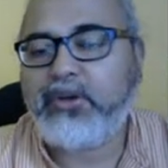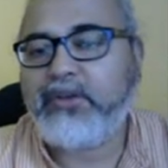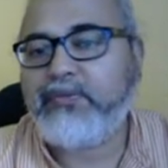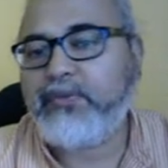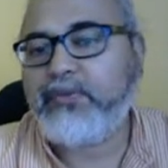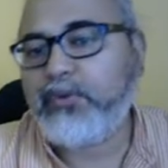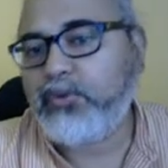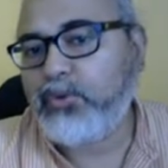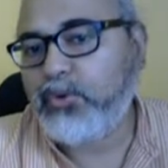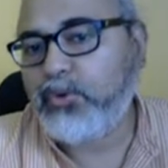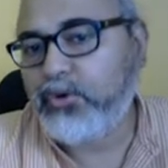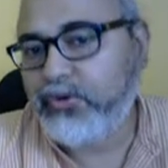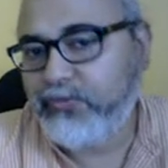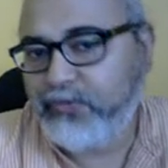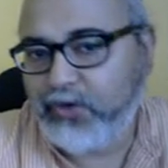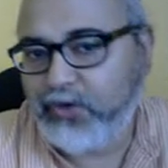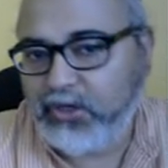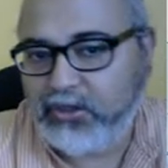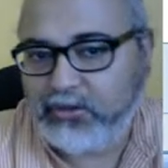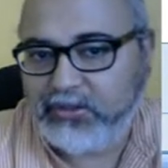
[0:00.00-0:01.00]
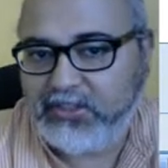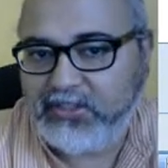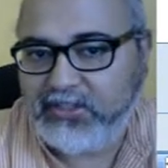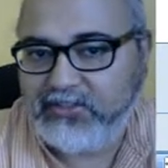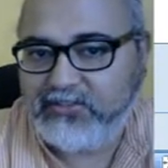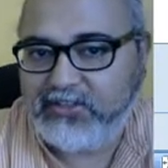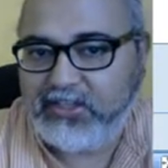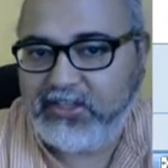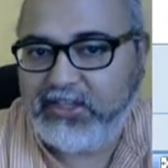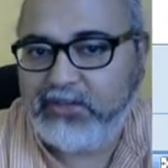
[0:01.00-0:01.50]
If you don't follow
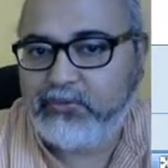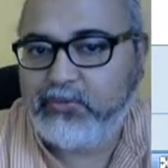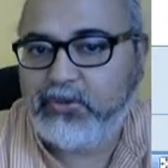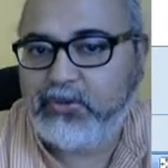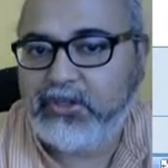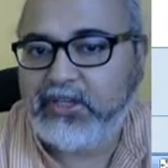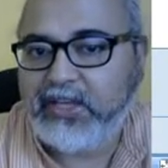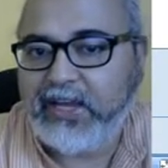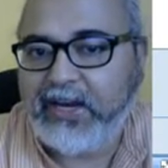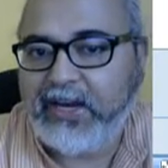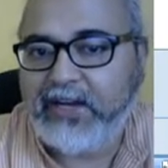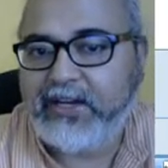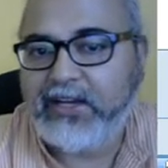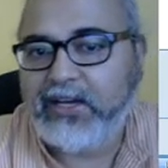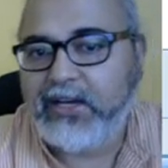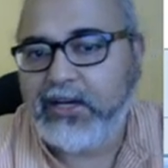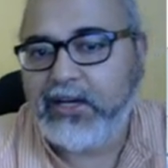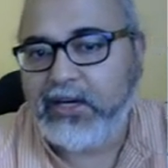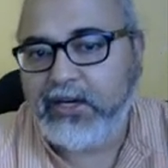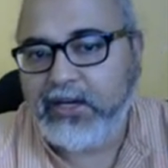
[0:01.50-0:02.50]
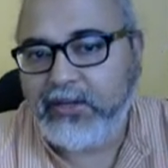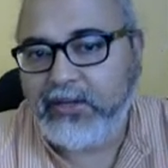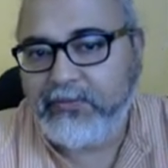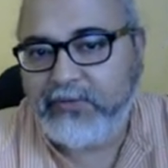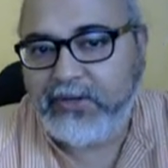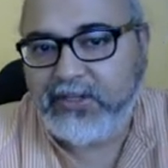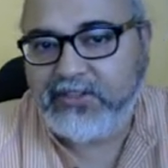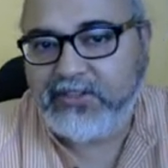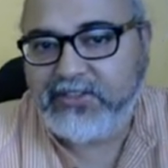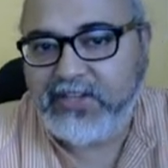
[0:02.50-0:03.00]
this, you would get a
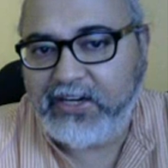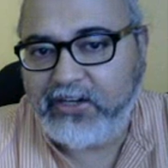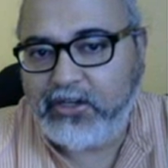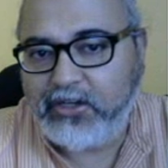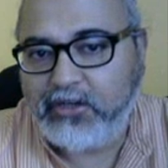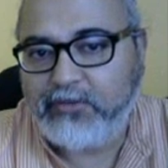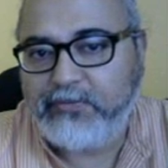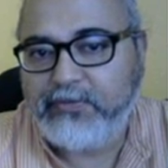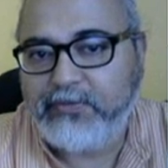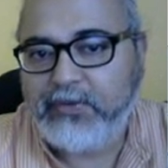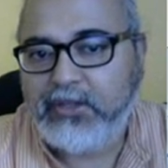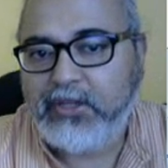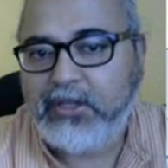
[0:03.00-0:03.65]
different set of